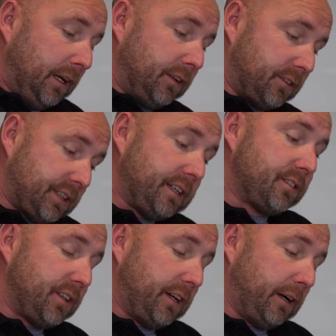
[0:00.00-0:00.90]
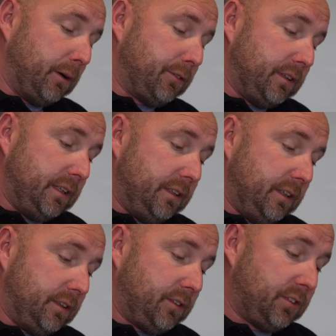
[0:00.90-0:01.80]
The Tesla, however,
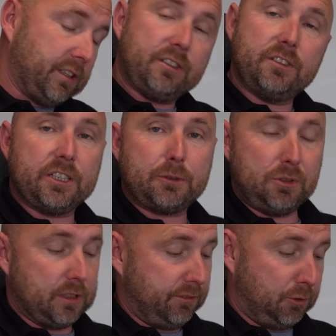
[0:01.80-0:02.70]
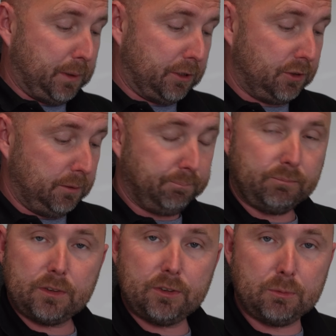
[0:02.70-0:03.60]
needed 66% of its battery
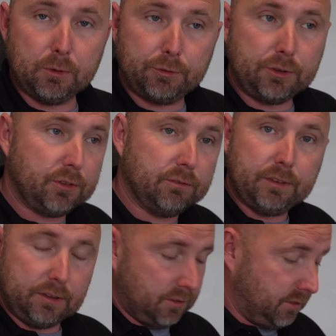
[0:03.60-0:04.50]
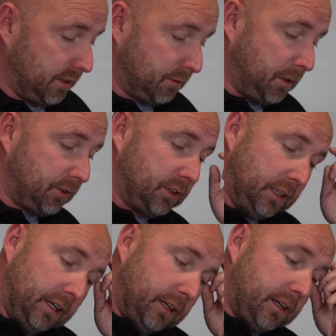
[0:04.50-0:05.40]
because it's more efficient. It doesn't need as much,
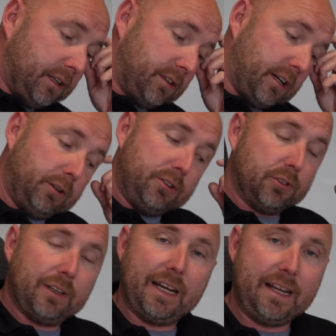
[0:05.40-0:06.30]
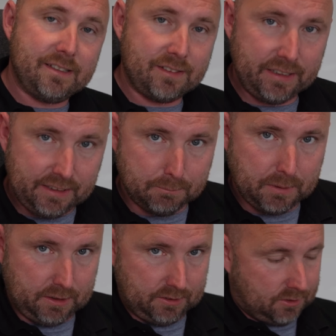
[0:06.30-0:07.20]
and that only took 18
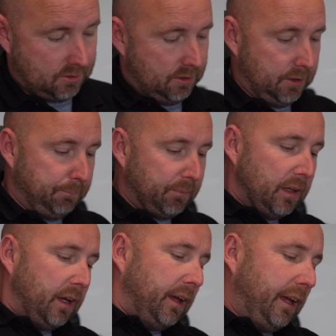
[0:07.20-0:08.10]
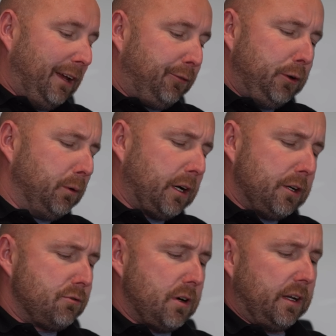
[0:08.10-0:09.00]
minutes to do. If you were going
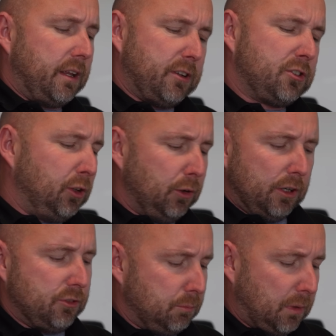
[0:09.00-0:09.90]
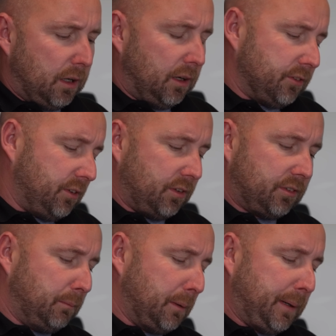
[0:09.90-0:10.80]
to run another 200 miles, it's a
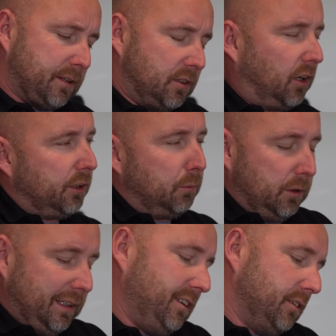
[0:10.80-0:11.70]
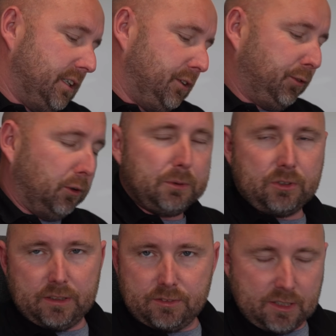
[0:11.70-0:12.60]
similar pattern. Honda would have needed
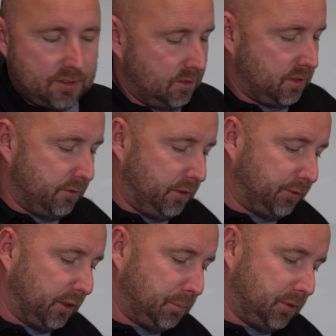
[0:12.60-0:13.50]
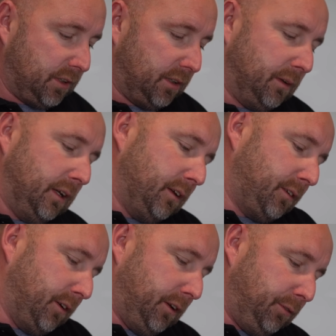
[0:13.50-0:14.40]
94%, Tesla 75%,
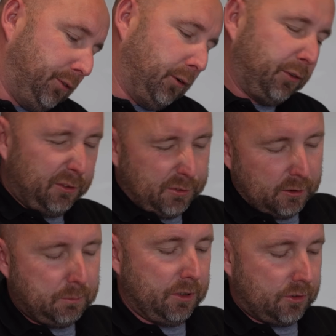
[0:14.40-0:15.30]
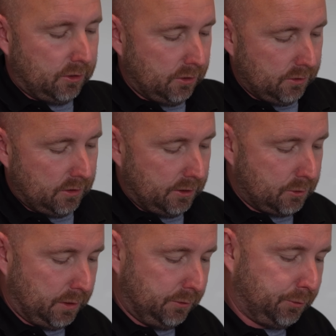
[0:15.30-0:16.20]
35 minutes Hyundai,
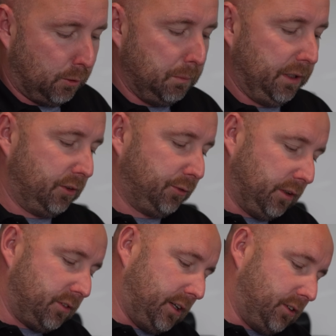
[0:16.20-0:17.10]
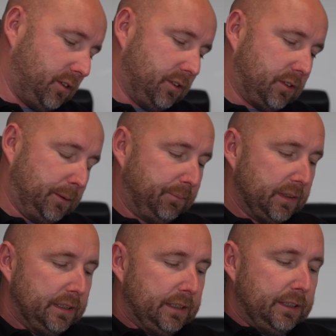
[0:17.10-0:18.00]
24 minutes for the Tesla. So,
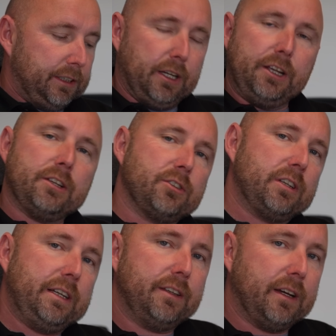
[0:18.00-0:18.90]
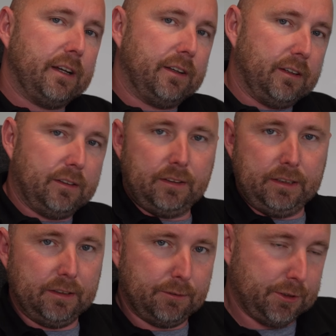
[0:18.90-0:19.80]
you know, you can see there that
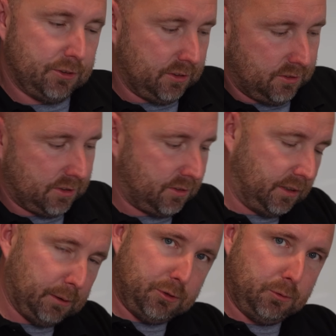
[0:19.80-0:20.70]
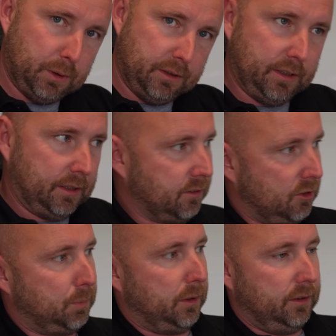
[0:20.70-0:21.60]
the efficiency of the Tesla helps it win that,
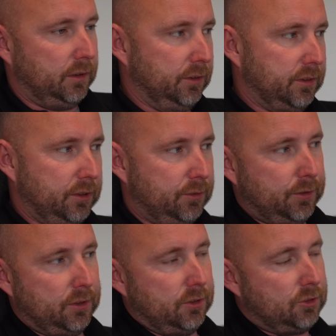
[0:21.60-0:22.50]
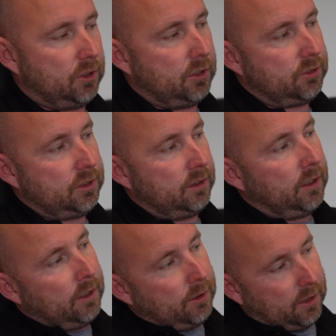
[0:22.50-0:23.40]
despite the Hyundai's faster charging
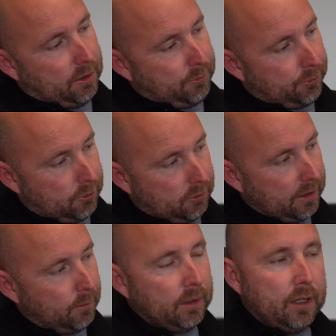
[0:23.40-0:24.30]
throughout.